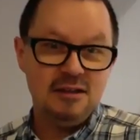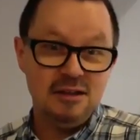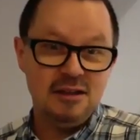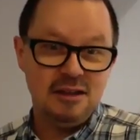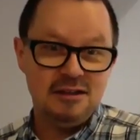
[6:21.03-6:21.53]

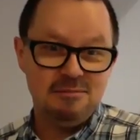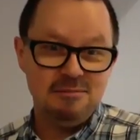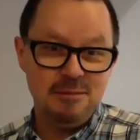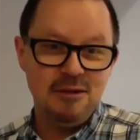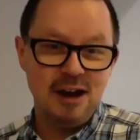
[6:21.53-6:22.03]
to the
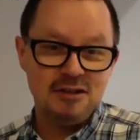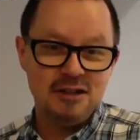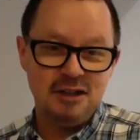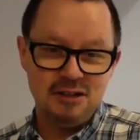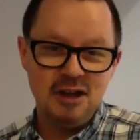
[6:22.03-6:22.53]
people they're
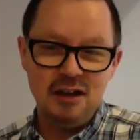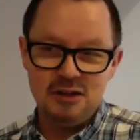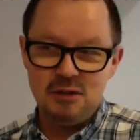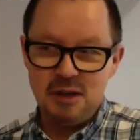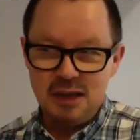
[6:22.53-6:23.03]
actually gonna talk
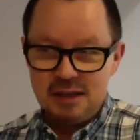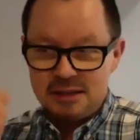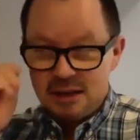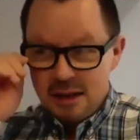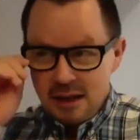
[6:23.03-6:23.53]
to is